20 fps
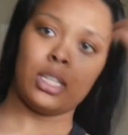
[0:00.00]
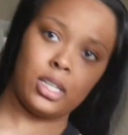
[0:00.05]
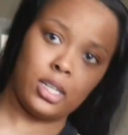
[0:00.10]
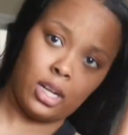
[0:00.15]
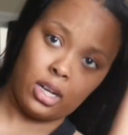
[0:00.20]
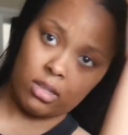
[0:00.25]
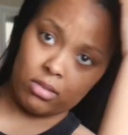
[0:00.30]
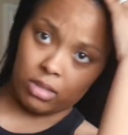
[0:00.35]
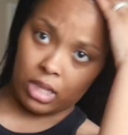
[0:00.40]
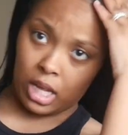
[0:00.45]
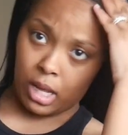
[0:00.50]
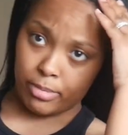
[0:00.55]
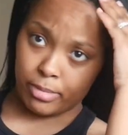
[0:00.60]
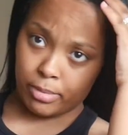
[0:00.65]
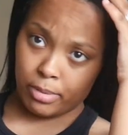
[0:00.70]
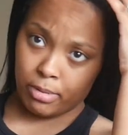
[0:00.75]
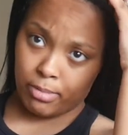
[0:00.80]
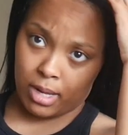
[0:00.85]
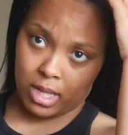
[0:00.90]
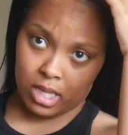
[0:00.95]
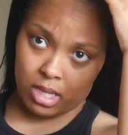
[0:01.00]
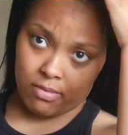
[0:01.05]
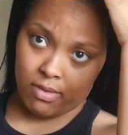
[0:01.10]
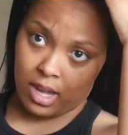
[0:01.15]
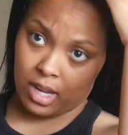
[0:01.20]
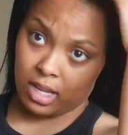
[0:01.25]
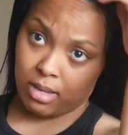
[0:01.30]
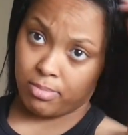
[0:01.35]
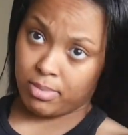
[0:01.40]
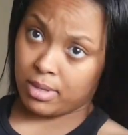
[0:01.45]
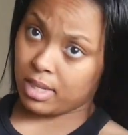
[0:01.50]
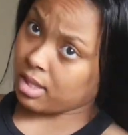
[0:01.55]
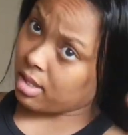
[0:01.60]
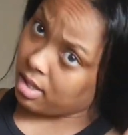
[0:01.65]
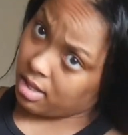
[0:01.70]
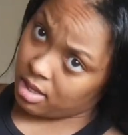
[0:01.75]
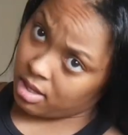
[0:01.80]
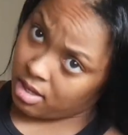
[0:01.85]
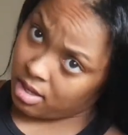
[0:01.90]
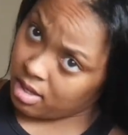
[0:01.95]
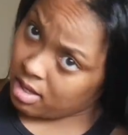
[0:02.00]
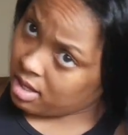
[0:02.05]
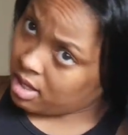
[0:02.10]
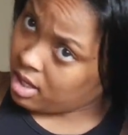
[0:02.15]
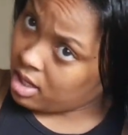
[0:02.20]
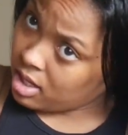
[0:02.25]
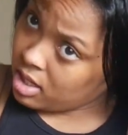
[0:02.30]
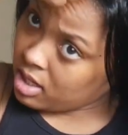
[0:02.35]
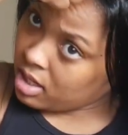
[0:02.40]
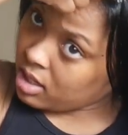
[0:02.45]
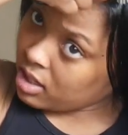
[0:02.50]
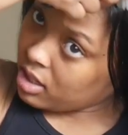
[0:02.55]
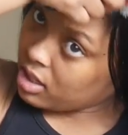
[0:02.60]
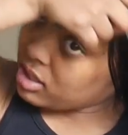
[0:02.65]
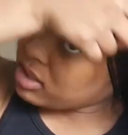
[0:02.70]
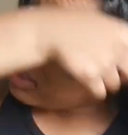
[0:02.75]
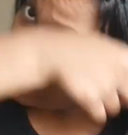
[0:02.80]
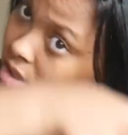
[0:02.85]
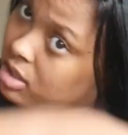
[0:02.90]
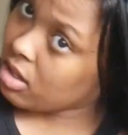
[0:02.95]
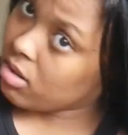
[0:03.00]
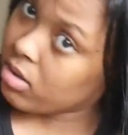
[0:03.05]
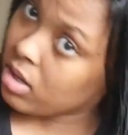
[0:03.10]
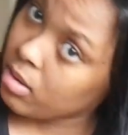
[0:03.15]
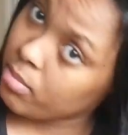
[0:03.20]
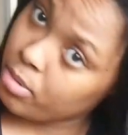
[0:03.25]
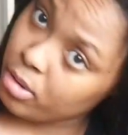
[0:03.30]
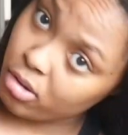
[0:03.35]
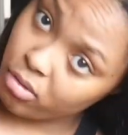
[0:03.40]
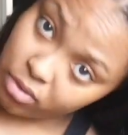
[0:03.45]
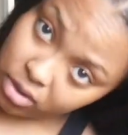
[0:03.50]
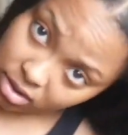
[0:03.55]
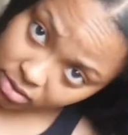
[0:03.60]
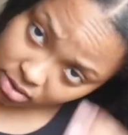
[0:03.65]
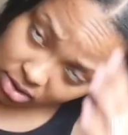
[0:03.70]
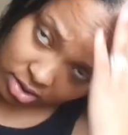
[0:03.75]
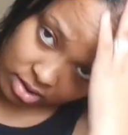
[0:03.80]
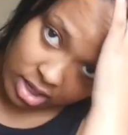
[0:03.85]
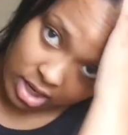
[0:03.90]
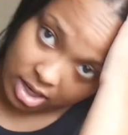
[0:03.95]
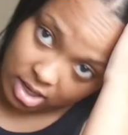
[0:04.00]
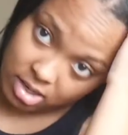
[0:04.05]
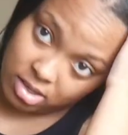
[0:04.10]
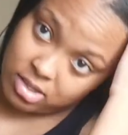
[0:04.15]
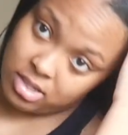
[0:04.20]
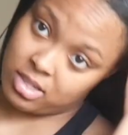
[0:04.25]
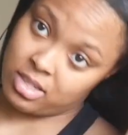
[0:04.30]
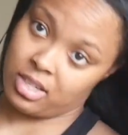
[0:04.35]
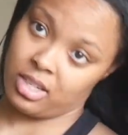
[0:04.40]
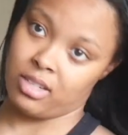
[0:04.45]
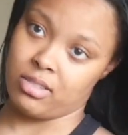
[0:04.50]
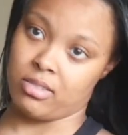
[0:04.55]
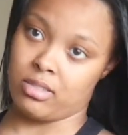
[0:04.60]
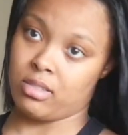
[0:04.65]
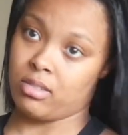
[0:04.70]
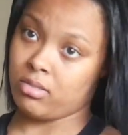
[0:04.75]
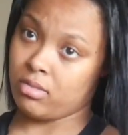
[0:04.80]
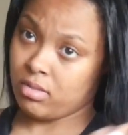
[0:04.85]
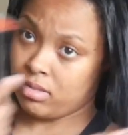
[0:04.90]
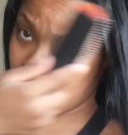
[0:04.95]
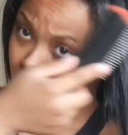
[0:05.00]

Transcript: And I don't think I'm gonna put my leave out up either. It's just gonna get puffy. Nah, I don't know.